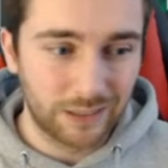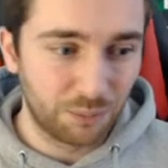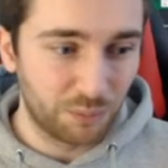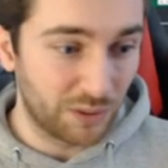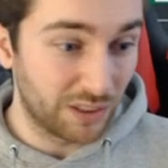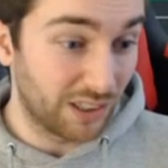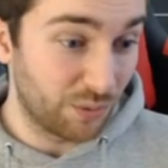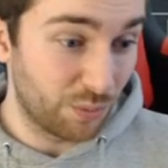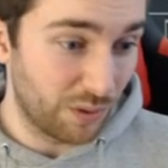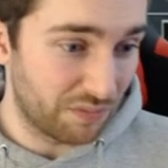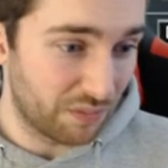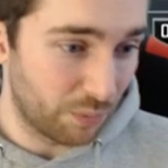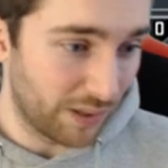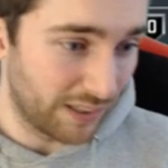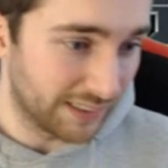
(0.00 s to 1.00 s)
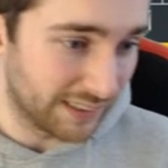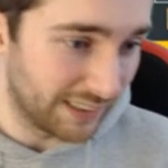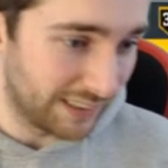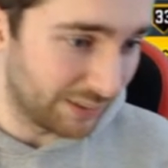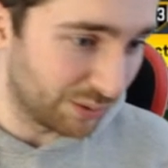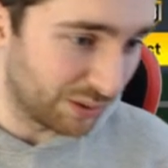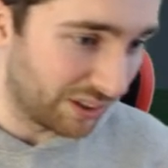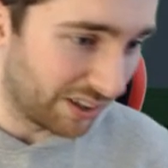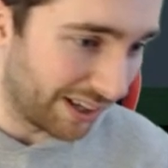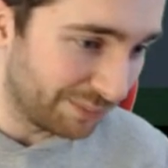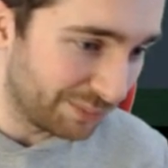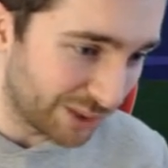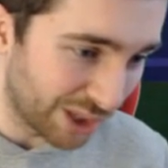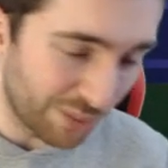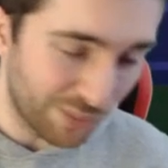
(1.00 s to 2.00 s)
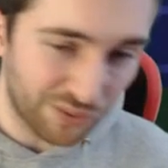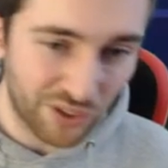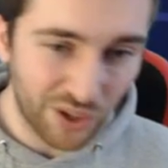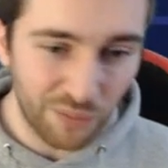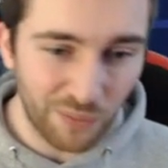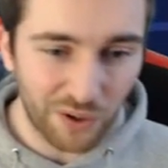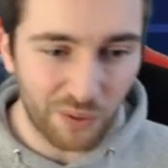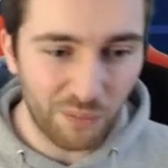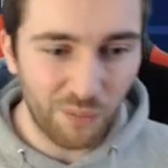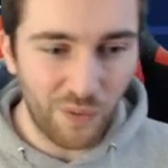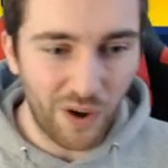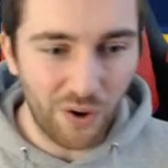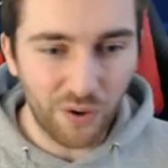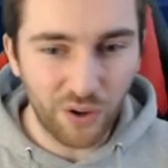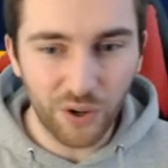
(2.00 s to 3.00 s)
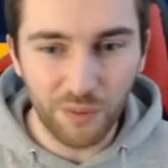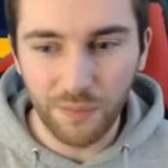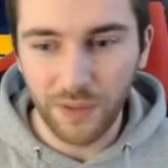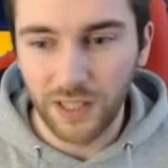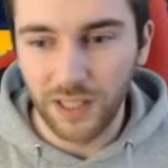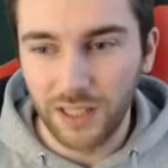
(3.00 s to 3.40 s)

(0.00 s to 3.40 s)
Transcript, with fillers: Well, I guess we'll have to wait and see till tonight. Joe, what's good? Welcome, welcome.